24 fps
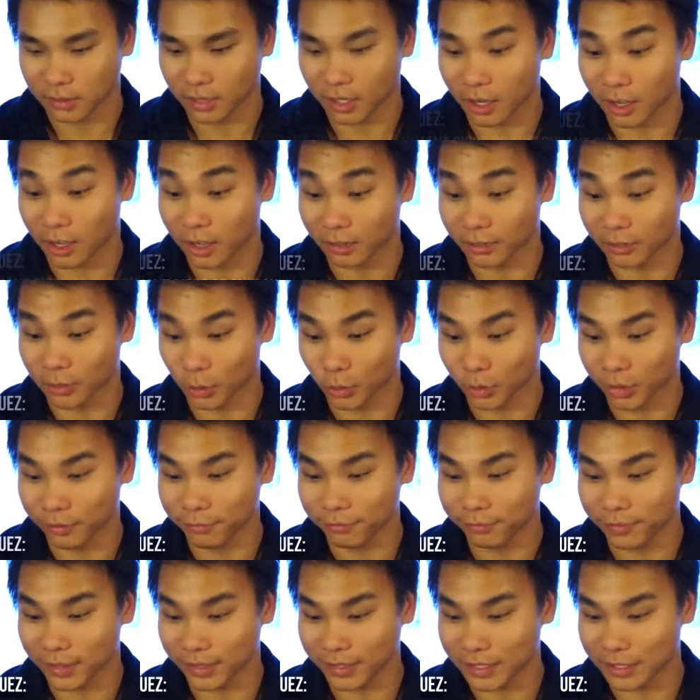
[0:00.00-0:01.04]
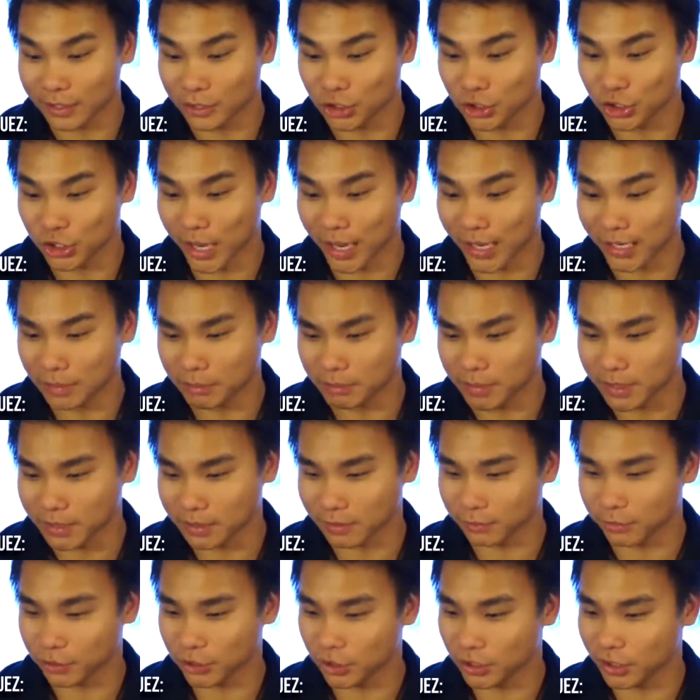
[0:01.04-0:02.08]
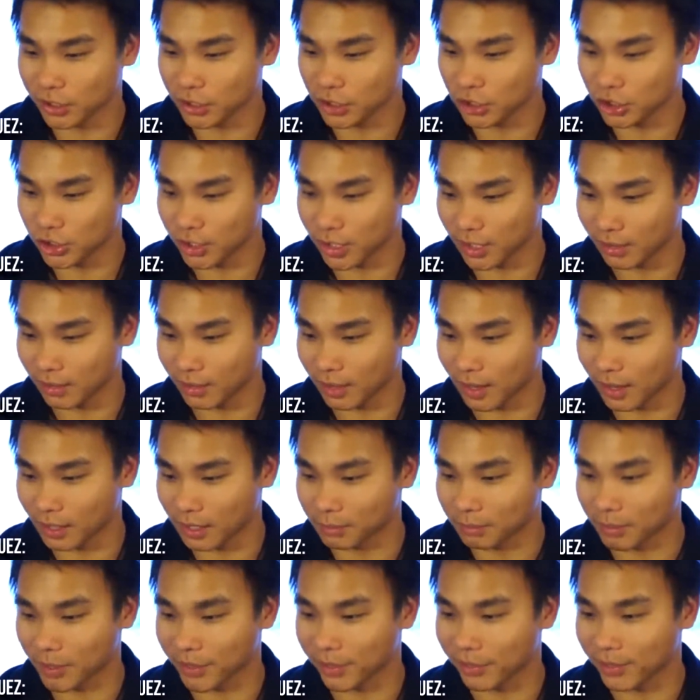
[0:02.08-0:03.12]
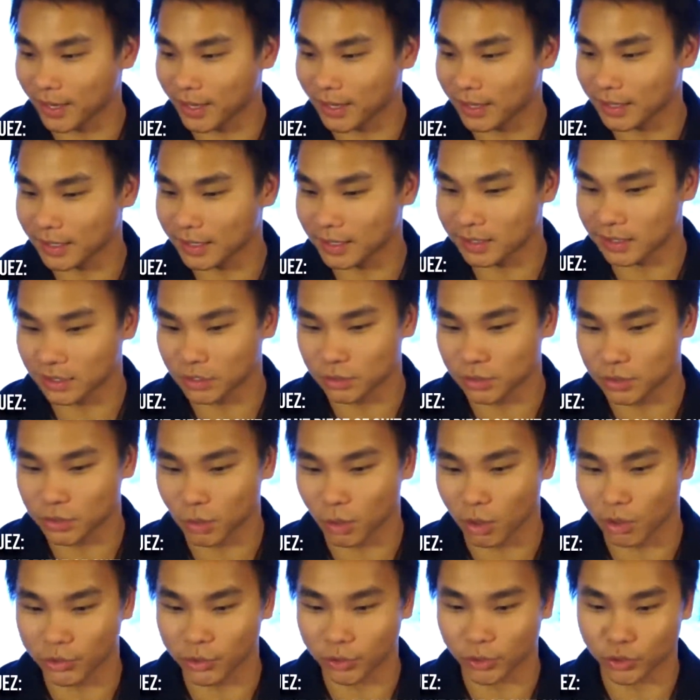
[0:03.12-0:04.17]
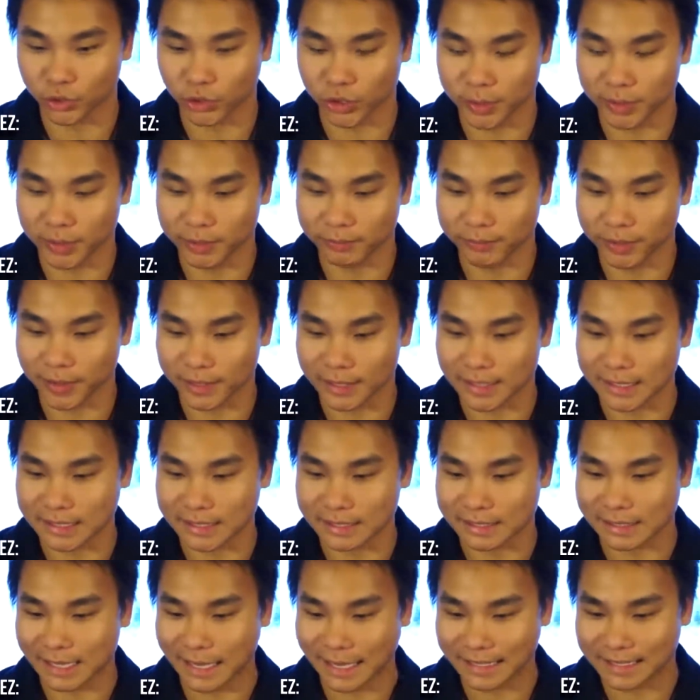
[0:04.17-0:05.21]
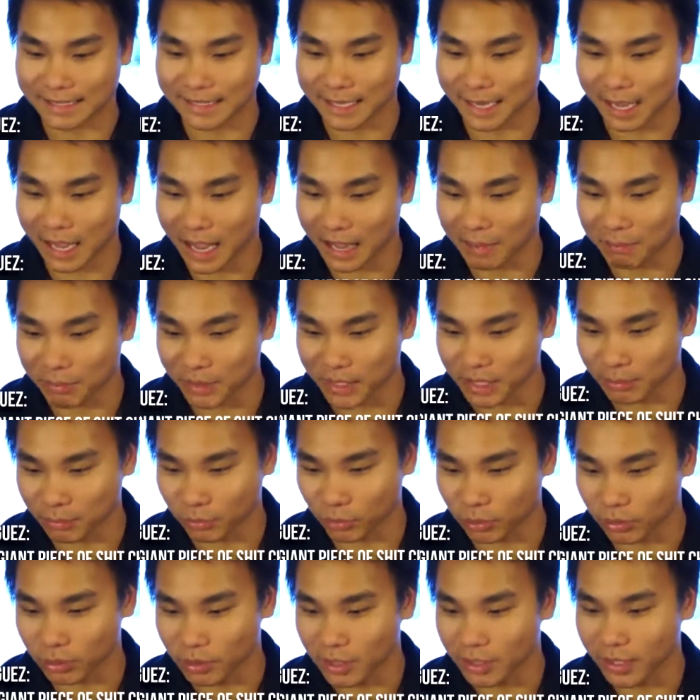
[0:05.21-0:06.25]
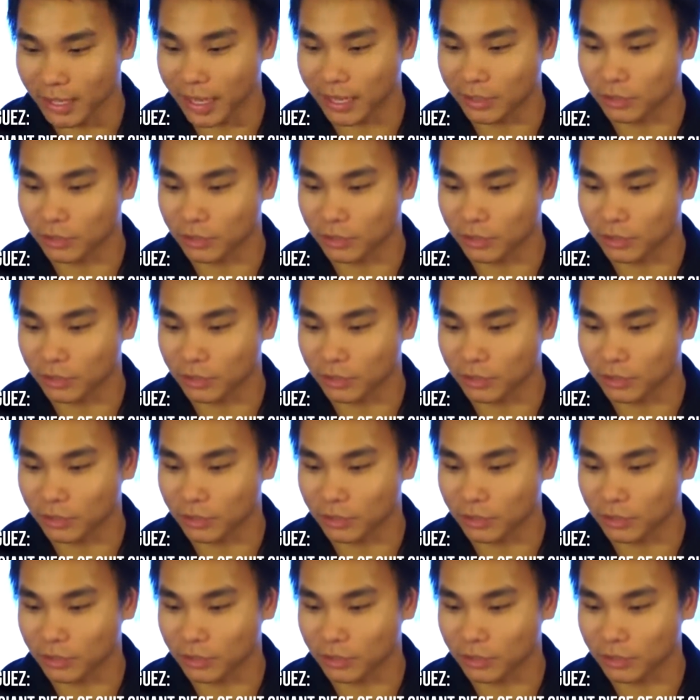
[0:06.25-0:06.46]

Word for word: Kong, you're a fucking giant piece of shit chink and a pathetic excuse to all your creepy fucking slanty-eyed people,